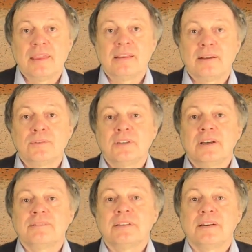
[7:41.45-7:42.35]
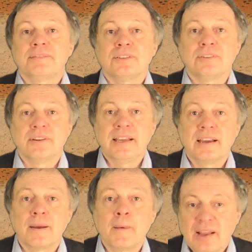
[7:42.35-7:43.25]
they won't have enough to
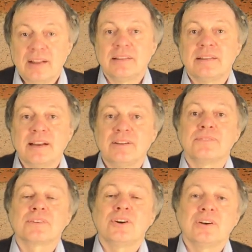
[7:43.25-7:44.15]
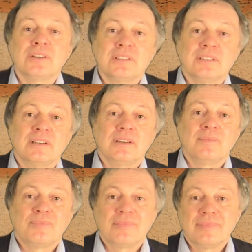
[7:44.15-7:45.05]
drink, and then of course
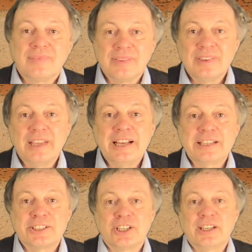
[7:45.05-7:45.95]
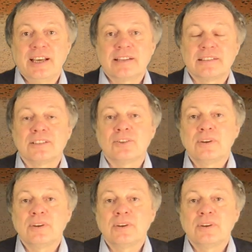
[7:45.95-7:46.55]
nature reacts to